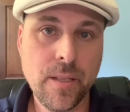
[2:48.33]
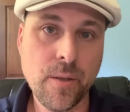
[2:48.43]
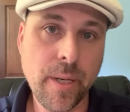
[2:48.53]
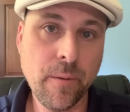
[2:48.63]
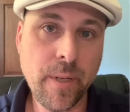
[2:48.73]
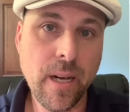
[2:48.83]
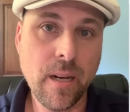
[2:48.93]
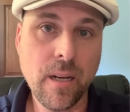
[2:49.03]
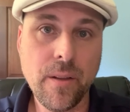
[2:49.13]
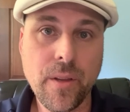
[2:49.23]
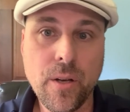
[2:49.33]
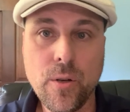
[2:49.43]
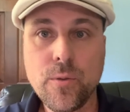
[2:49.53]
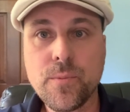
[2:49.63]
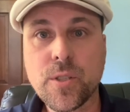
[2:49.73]
So here we are on the
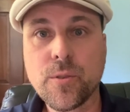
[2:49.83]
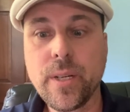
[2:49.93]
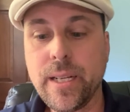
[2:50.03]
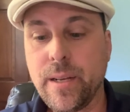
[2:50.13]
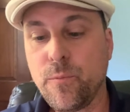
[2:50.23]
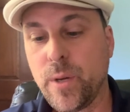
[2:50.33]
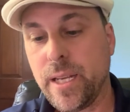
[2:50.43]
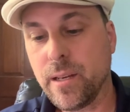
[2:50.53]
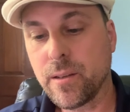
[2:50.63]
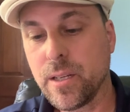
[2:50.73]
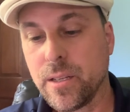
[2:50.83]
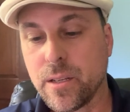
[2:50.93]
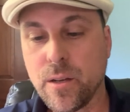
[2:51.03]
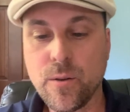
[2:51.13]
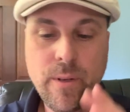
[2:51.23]
home screen and we are gonna
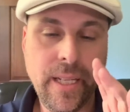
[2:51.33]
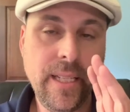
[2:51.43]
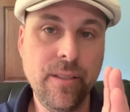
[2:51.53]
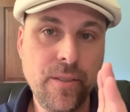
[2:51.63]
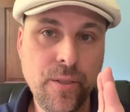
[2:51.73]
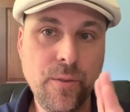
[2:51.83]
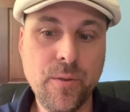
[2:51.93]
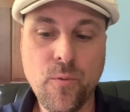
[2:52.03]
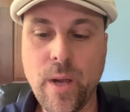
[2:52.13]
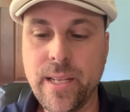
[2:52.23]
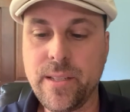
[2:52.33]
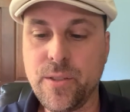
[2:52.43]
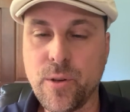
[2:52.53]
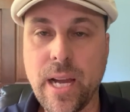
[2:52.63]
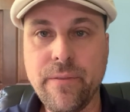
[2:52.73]
go into the When to
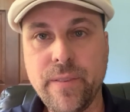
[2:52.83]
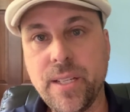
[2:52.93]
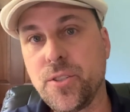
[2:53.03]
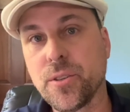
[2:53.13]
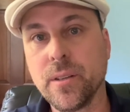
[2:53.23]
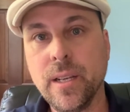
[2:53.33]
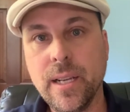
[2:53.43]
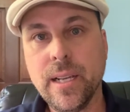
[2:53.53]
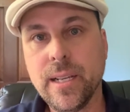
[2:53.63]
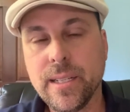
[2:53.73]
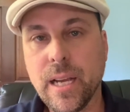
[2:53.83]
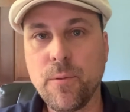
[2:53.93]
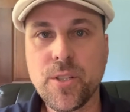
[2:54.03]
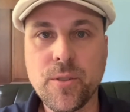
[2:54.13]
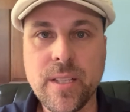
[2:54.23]
Drive feature. Now,
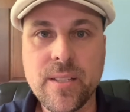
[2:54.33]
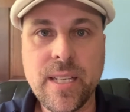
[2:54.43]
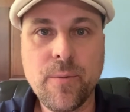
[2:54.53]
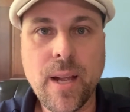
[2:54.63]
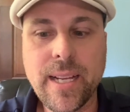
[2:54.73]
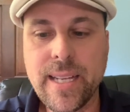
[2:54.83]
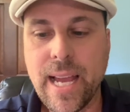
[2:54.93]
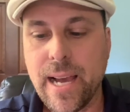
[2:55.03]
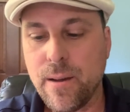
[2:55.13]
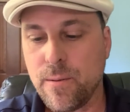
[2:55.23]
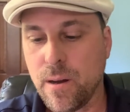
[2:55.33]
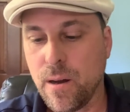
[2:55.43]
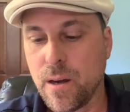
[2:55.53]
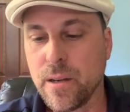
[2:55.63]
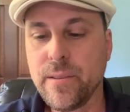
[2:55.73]
what you can see right now
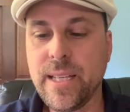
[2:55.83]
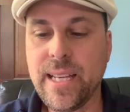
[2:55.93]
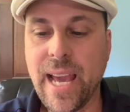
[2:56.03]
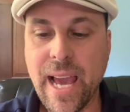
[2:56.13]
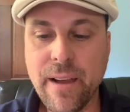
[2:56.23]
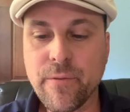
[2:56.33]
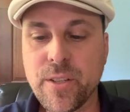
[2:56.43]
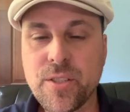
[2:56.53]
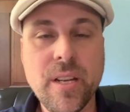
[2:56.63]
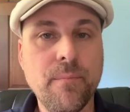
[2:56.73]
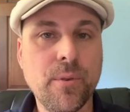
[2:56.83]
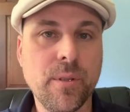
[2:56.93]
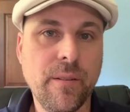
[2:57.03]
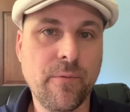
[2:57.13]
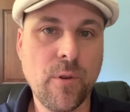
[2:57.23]
are the average
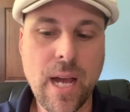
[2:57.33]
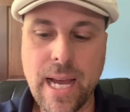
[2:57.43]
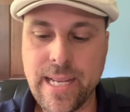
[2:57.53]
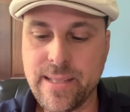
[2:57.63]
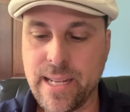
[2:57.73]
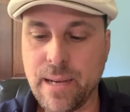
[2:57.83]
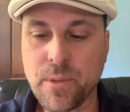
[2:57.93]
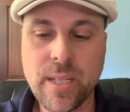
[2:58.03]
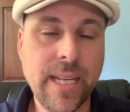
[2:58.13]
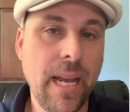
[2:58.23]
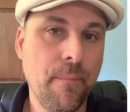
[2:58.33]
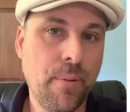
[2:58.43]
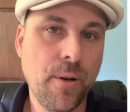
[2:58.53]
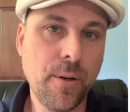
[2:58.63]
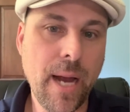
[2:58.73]
number of rides that I'm gonna get
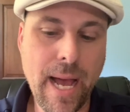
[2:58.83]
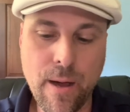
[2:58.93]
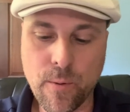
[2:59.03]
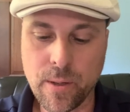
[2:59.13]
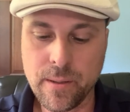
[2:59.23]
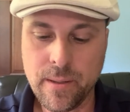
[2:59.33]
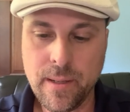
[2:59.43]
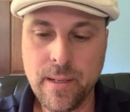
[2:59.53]
per hour